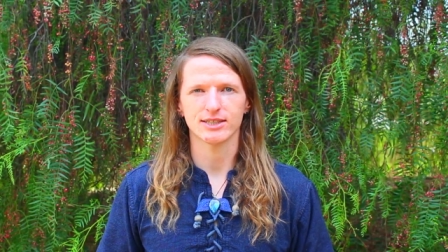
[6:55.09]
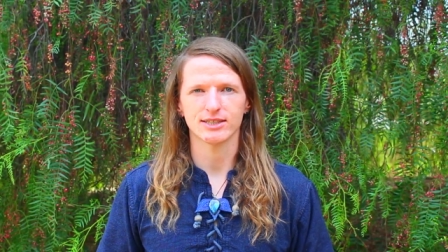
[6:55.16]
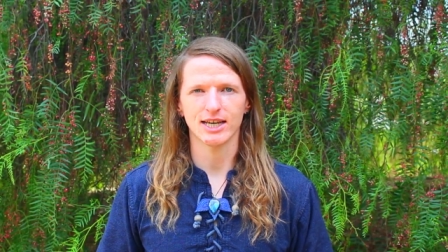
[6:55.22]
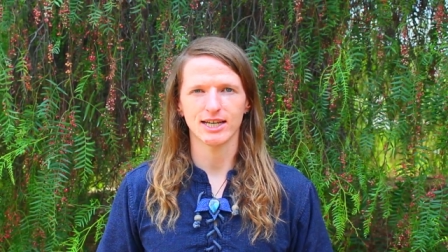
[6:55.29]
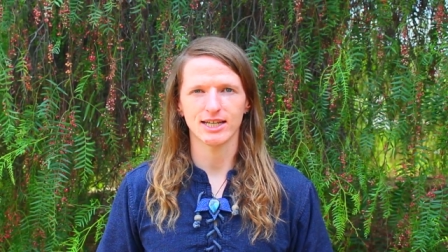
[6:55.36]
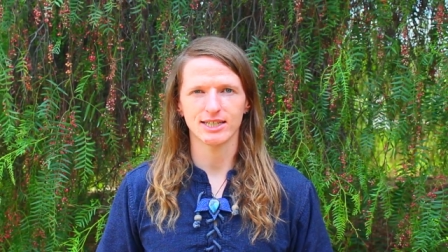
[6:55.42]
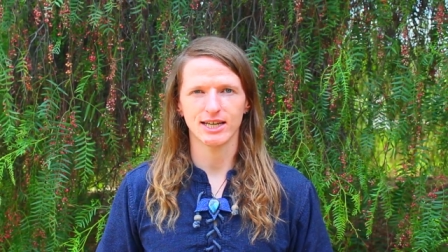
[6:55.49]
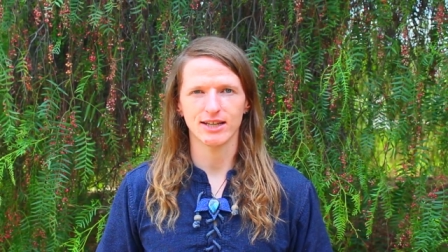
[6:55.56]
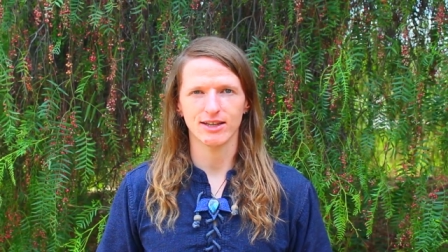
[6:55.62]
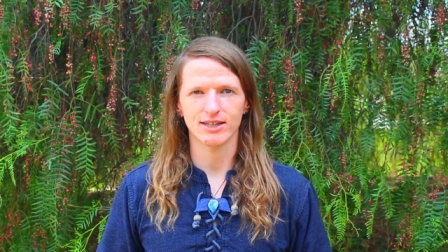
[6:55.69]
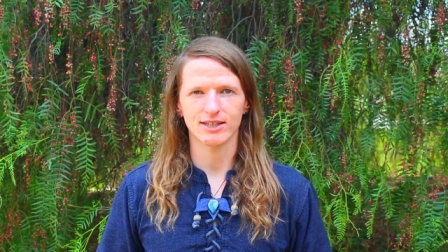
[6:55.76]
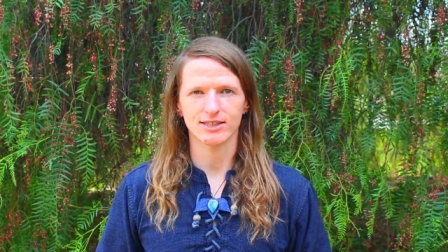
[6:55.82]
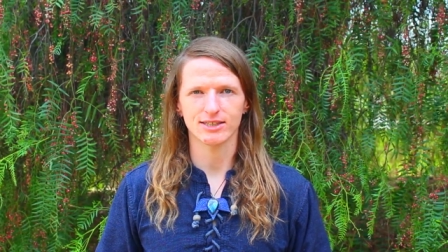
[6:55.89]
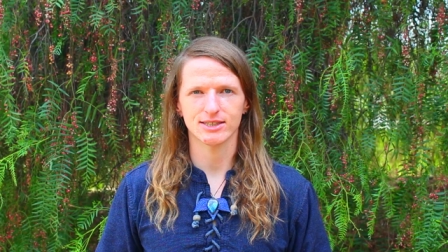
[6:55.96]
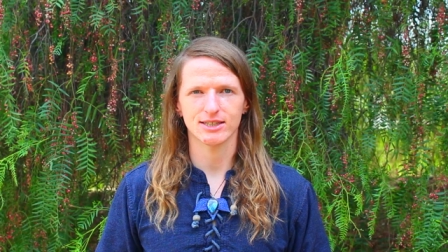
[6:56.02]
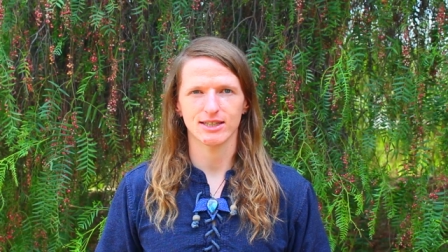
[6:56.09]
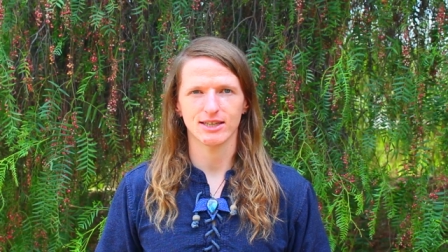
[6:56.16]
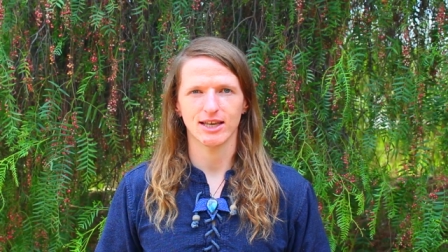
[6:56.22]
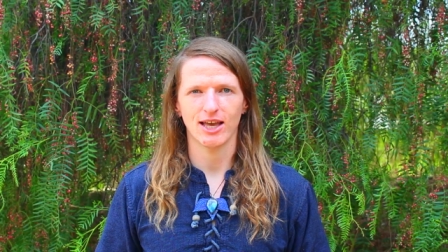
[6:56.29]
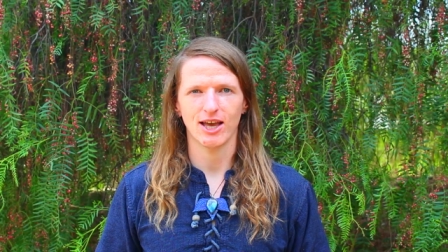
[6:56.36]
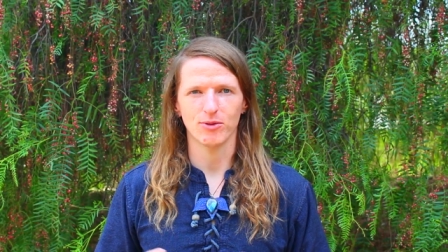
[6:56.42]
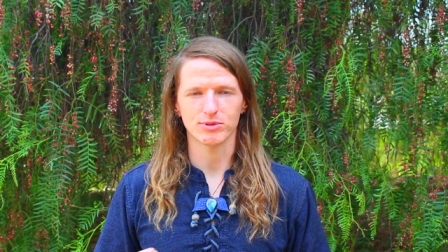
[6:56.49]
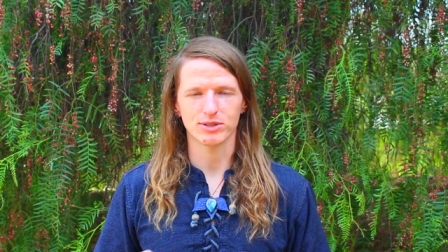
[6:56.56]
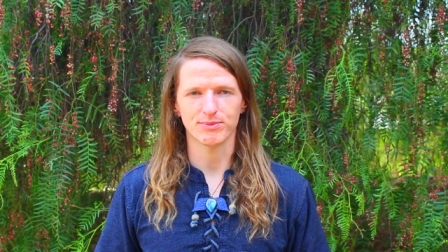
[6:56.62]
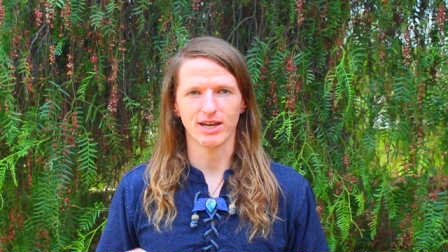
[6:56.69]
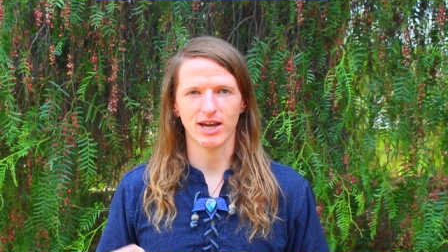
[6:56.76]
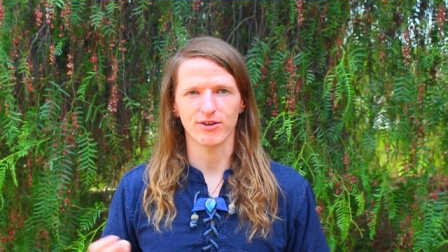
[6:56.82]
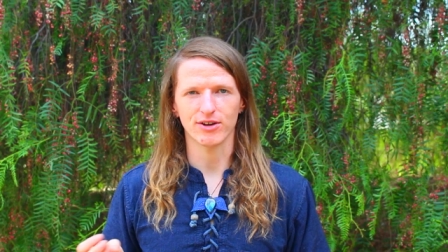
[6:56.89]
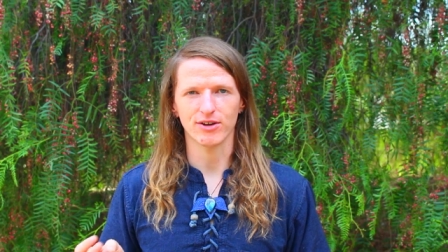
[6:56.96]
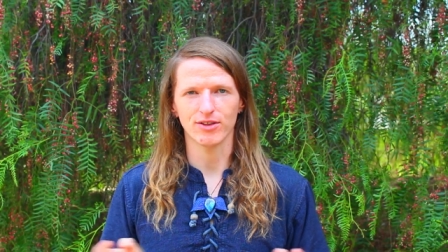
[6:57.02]
psychedelics helped me
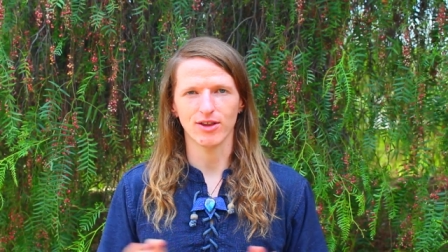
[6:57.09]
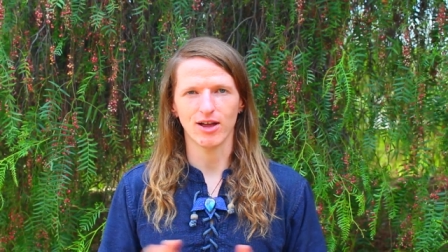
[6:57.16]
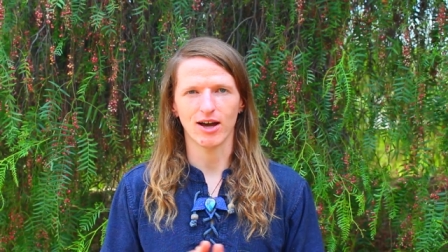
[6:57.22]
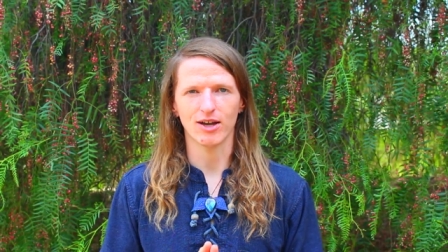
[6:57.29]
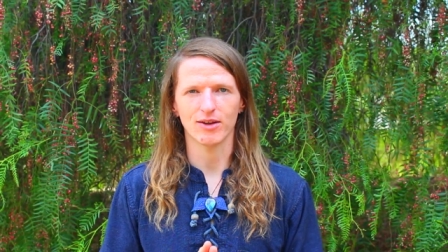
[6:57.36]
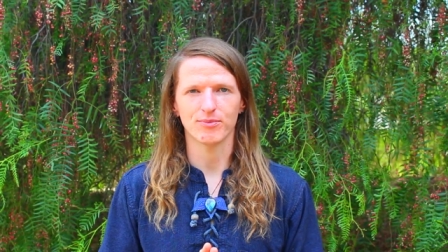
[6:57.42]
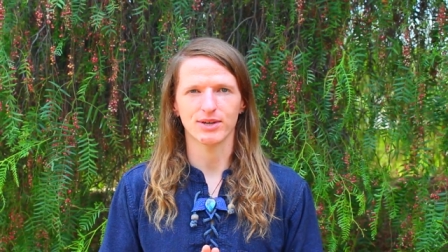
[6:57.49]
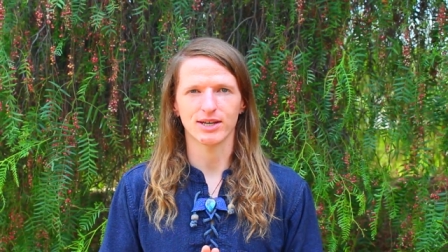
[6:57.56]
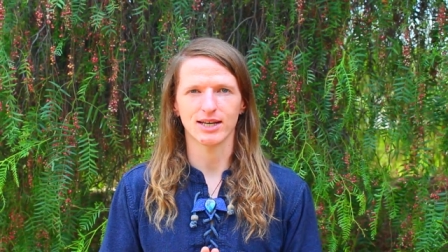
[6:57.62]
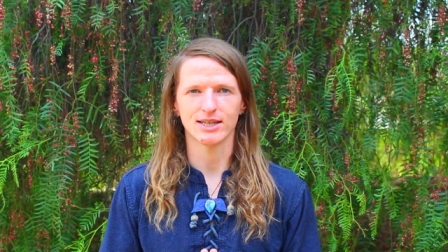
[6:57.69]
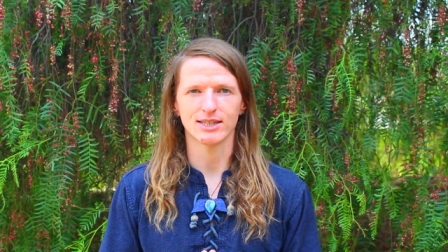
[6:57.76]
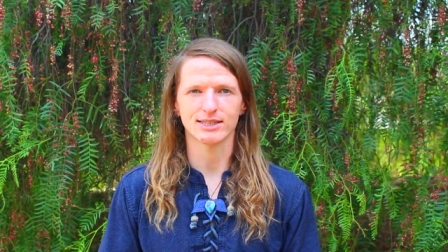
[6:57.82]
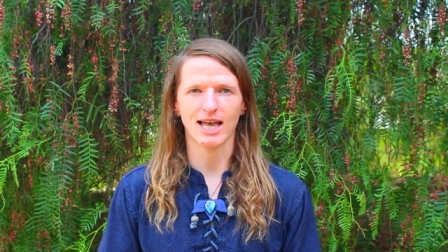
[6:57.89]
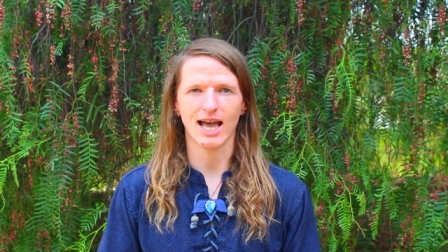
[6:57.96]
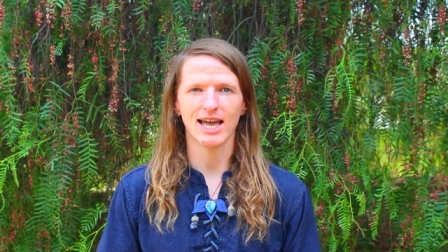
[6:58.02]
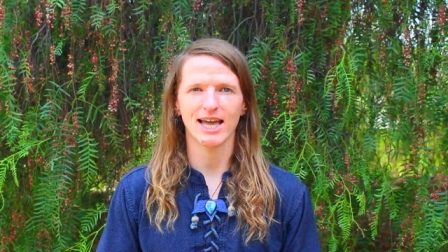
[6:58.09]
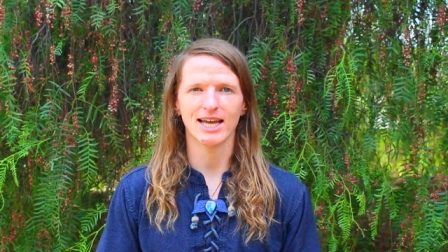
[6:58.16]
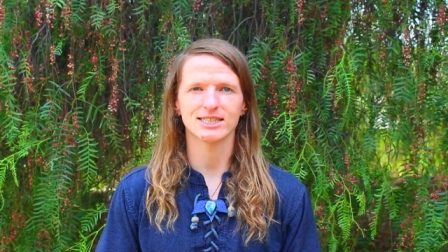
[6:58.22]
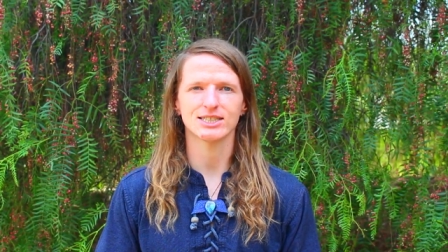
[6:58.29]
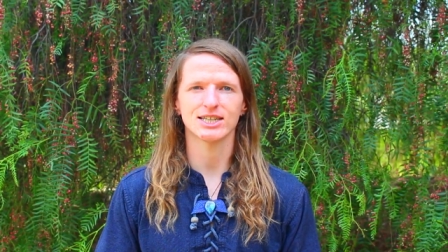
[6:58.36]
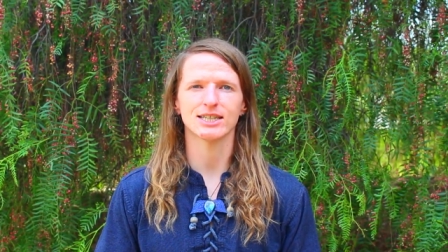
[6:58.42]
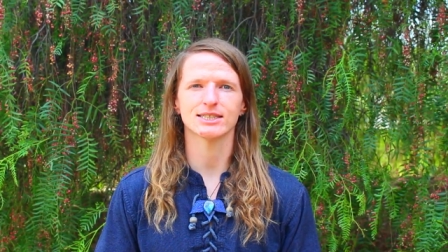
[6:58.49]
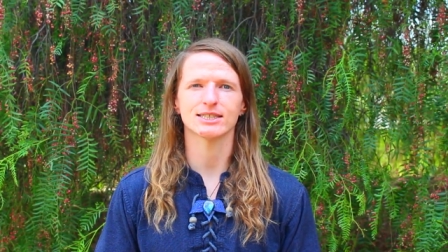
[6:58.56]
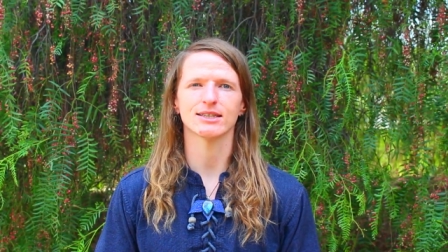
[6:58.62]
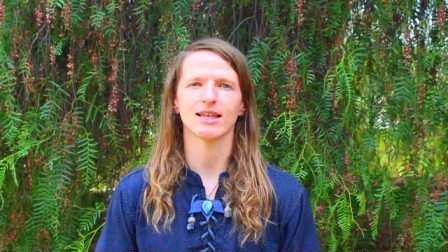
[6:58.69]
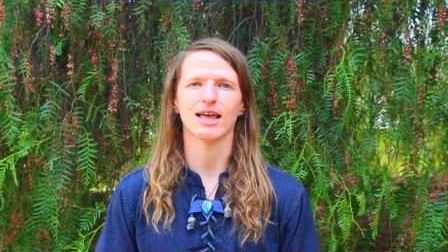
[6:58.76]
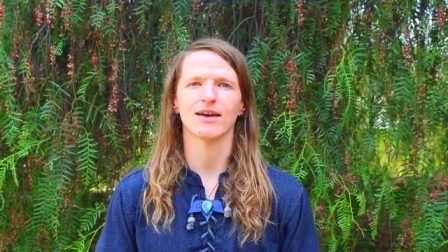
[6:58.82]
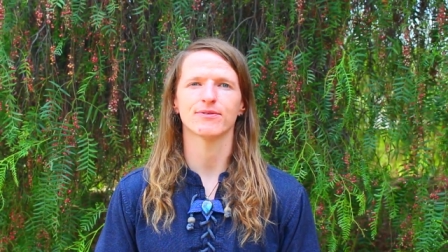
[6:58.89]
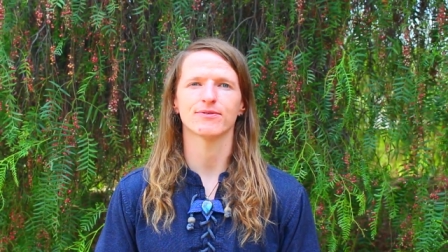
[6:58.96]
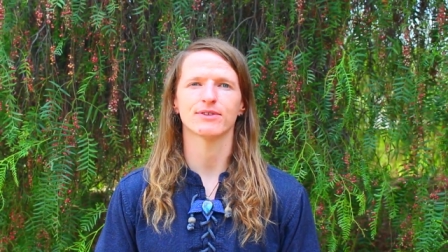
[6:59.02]
out a lot because I had just
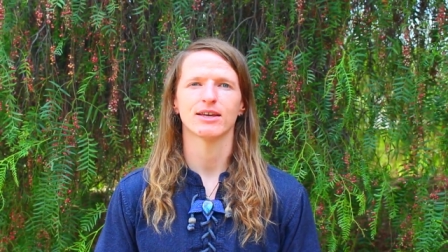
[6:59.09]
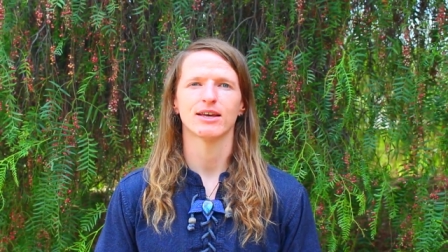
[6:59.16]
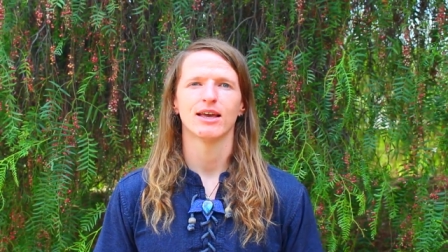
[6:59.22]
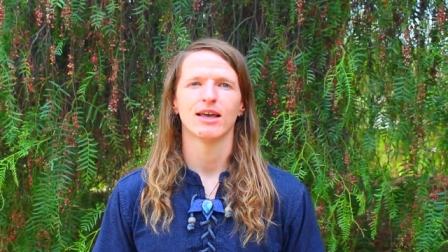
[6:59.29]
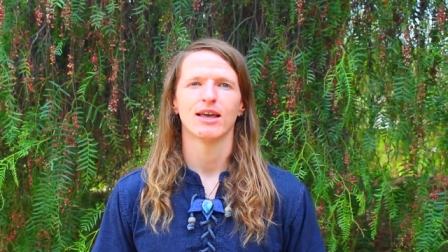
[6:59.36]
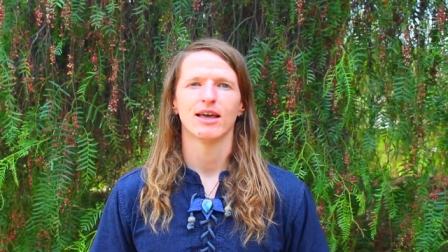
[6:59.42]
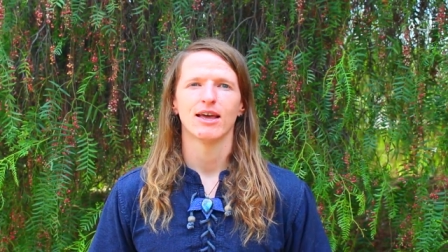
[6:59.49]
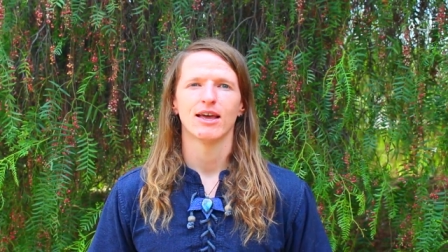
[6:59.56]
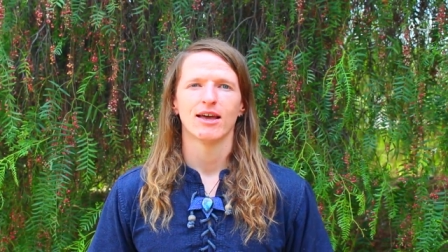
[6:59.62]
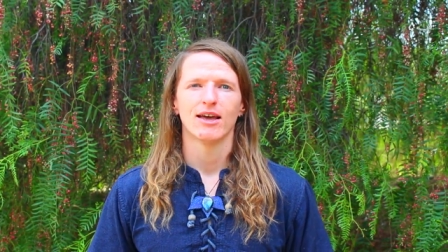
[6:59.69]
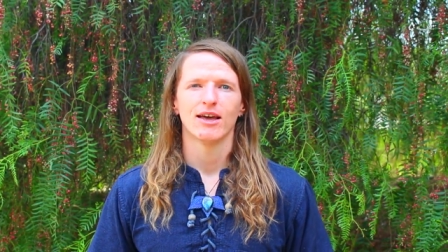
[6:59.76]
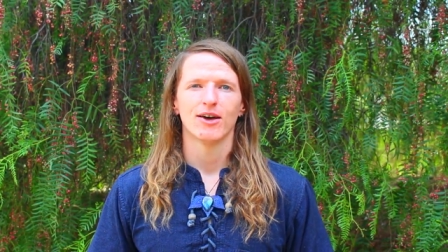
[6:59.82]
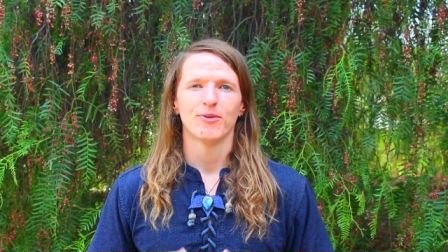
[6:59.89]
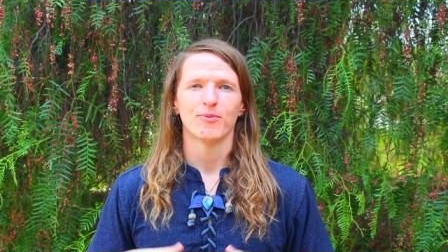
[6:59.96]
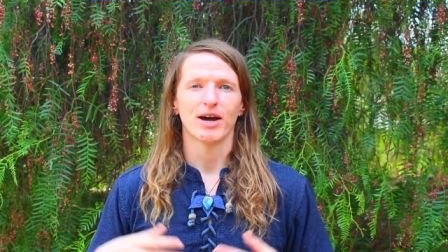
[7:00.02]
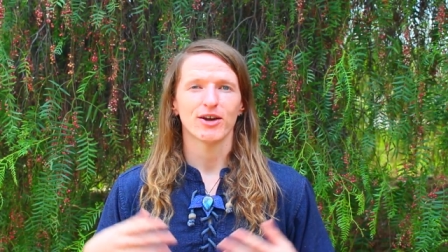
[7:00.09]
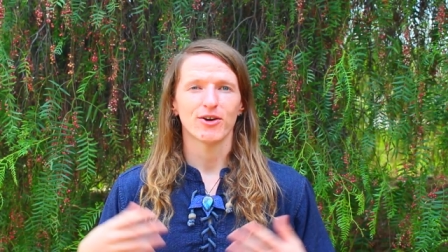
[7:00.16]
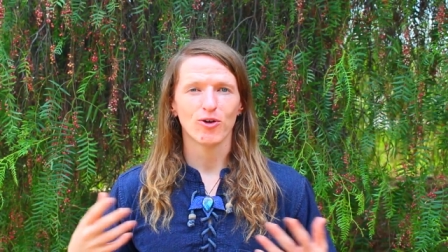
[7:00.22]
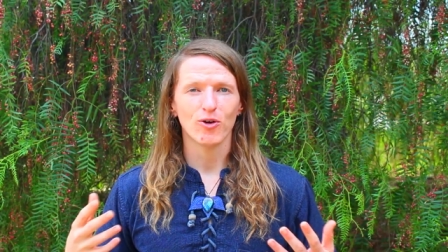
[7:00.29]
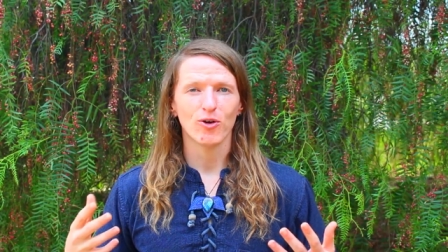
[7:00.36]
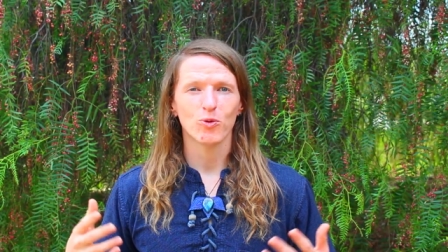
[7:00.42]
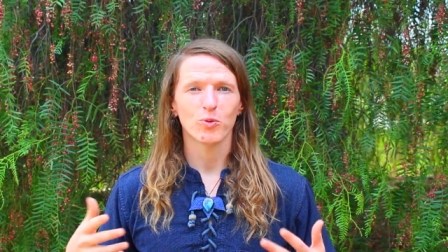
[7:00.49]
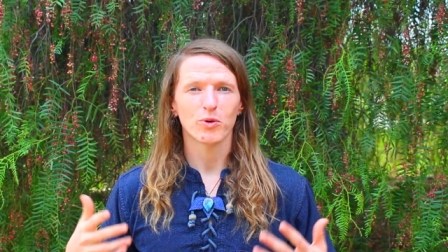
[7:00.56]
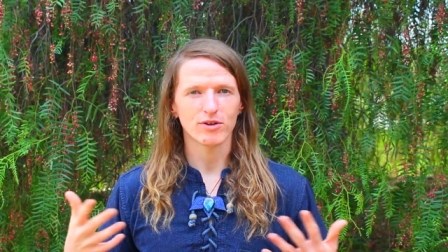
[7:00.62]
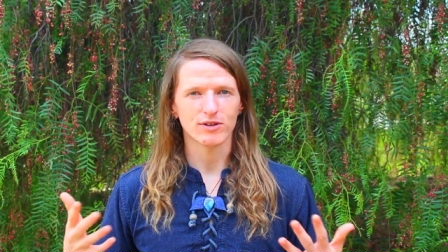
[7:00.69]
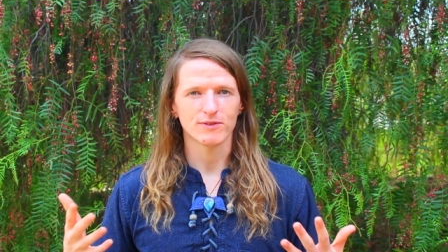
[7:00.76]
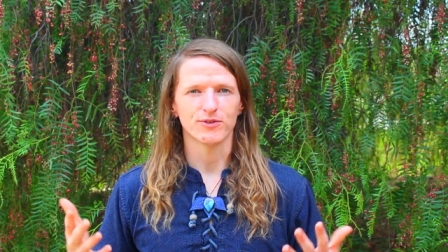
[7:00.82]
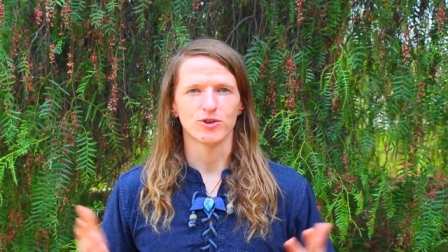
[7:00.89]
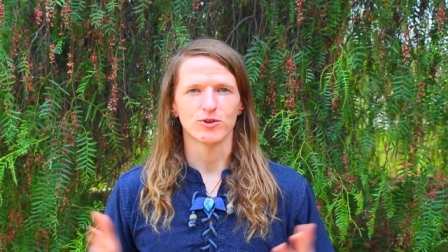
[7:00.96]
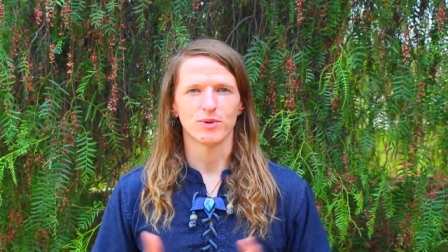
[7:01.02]
left my whole
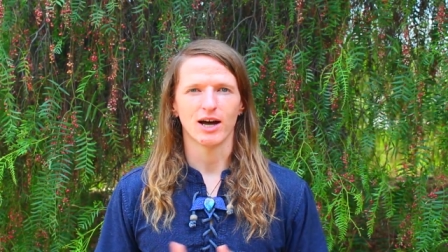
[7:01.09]
worldview